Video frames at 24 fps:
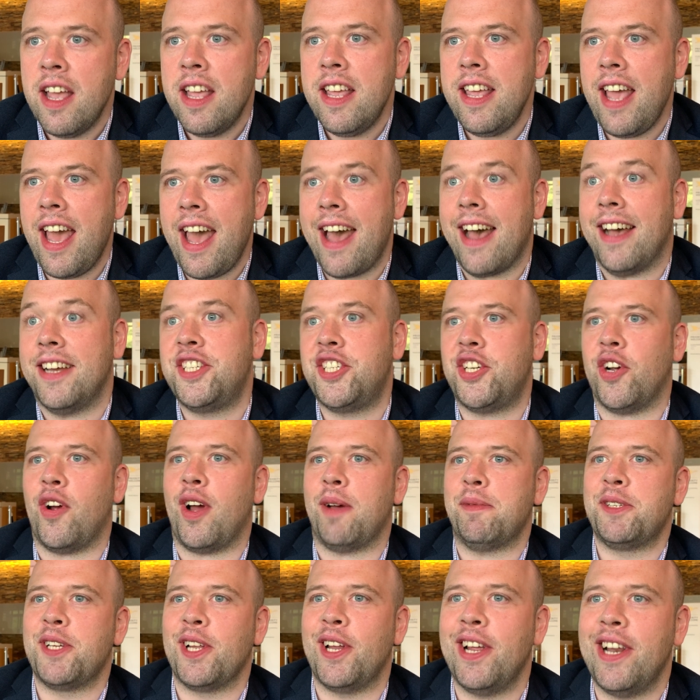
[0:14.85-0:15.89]
Yeah, sure,
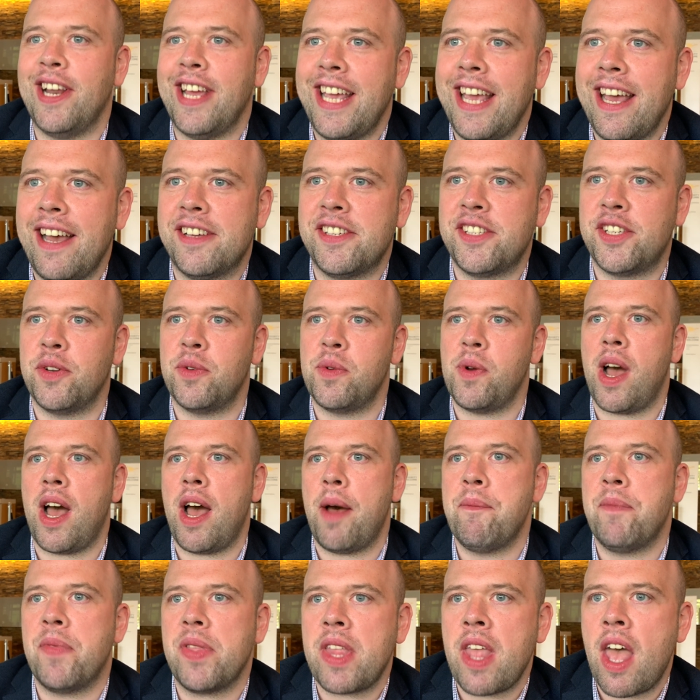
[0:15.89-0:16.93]
absolutely. Yeah, so
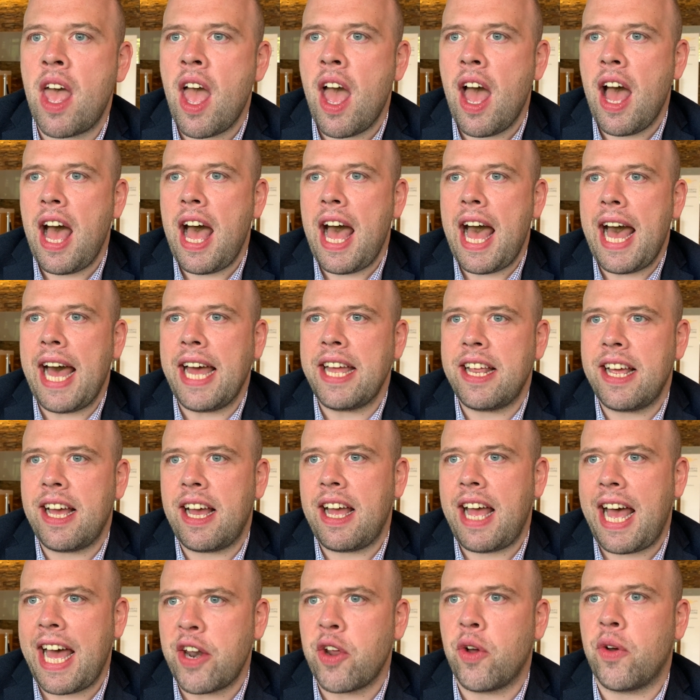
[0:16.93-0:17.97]
at
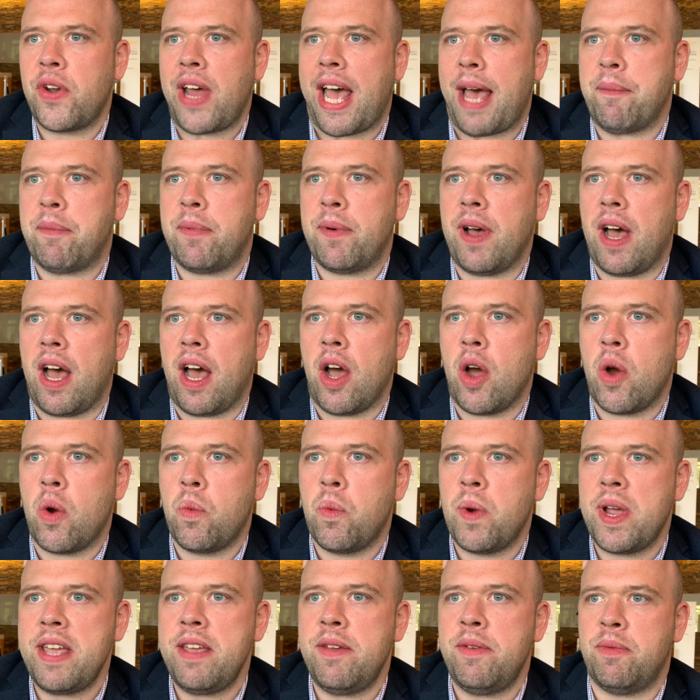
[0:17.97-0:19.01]
OnApp,
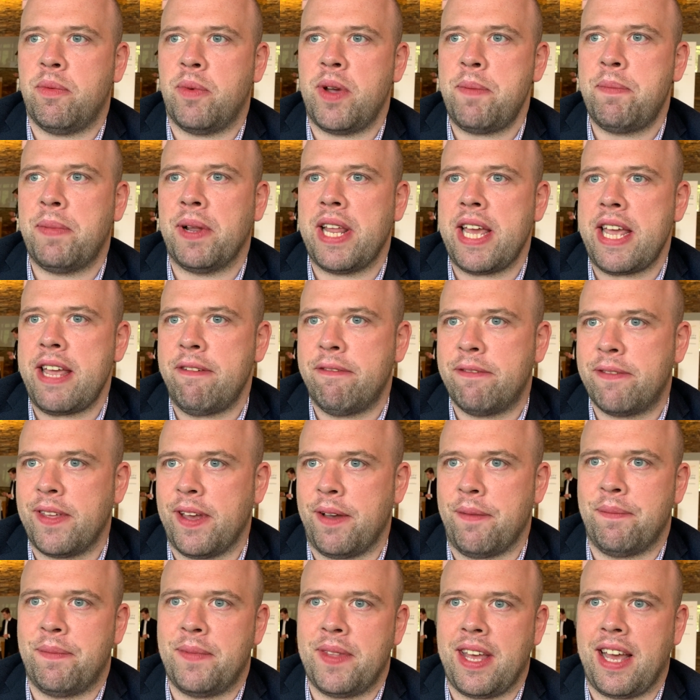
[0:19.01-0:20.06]
we believe
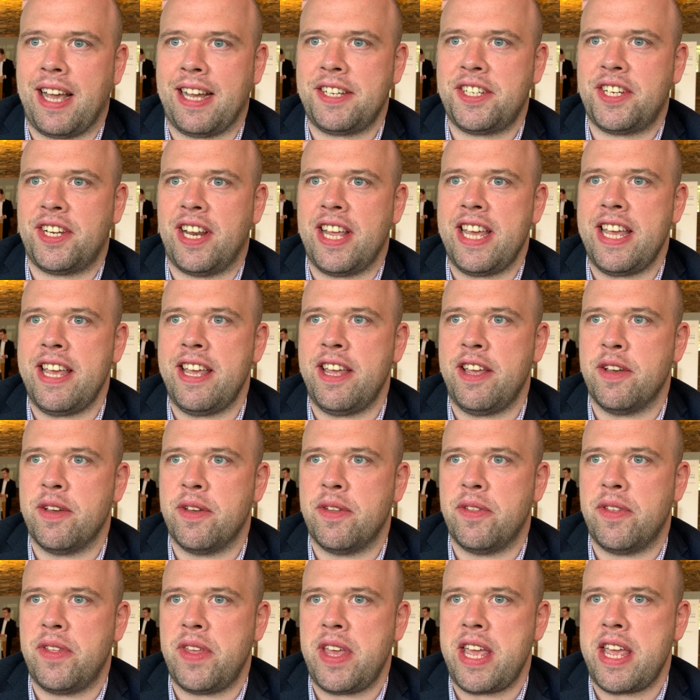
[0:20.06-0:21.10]
that actually
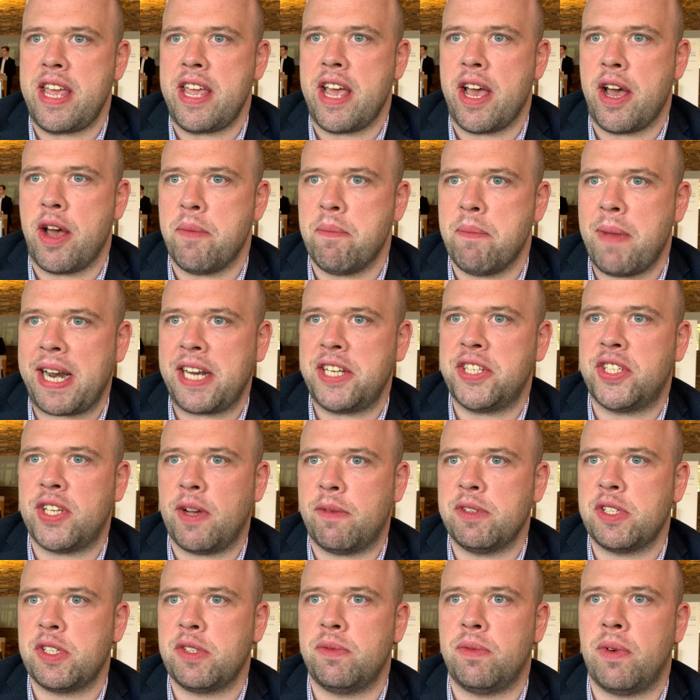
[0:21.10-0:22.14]
the managed
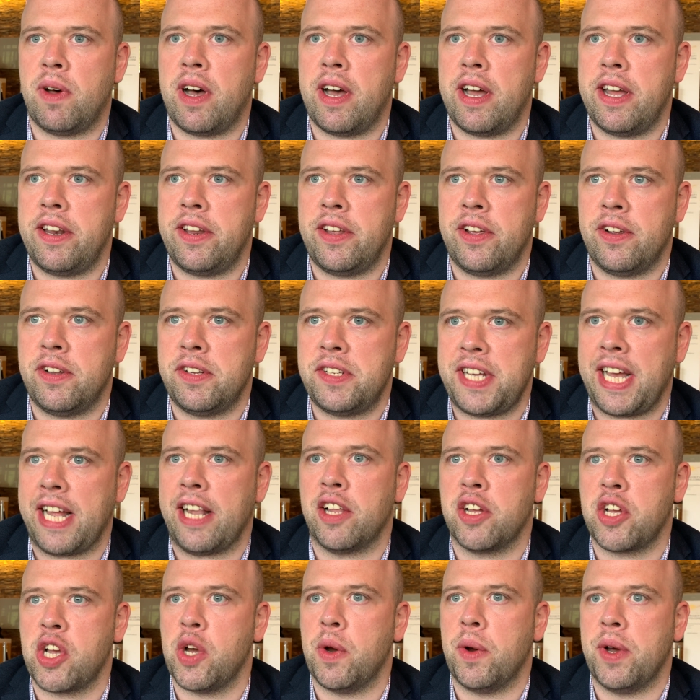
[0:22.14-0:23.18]
service provider,
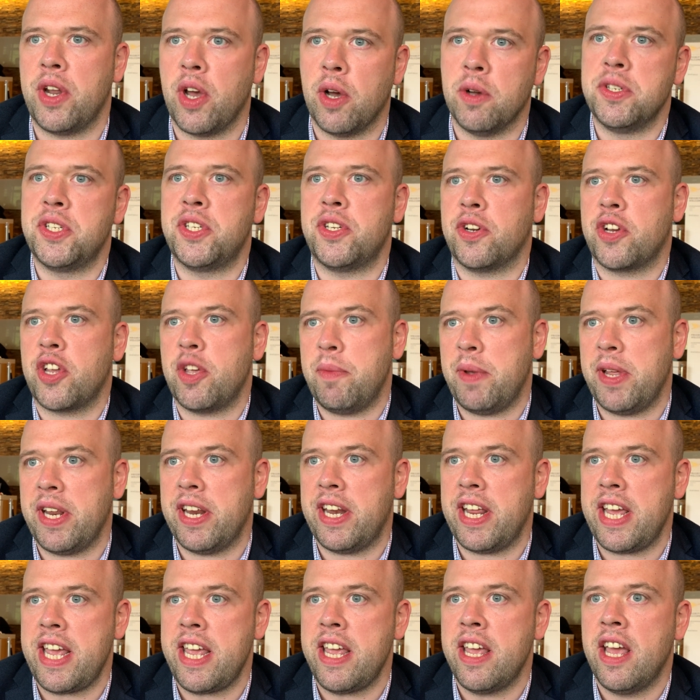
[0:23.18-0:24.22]
telco, and hoster
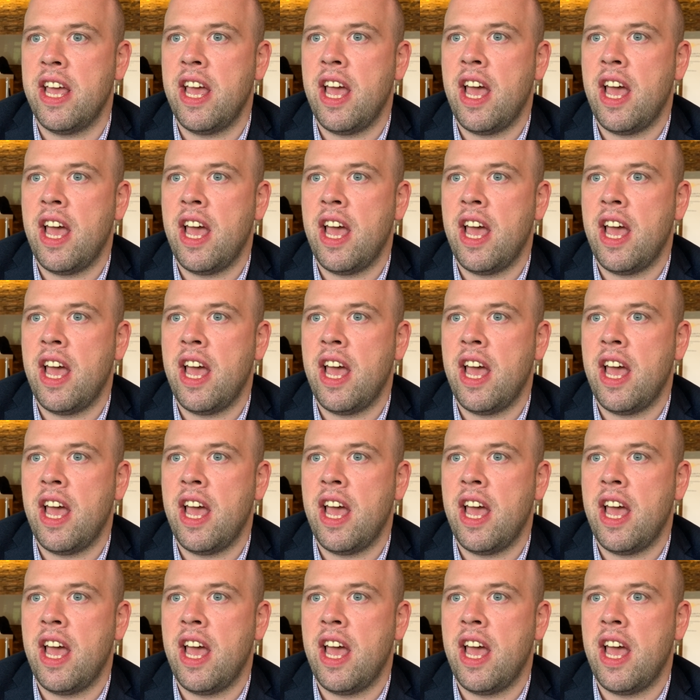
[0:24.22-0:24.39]
community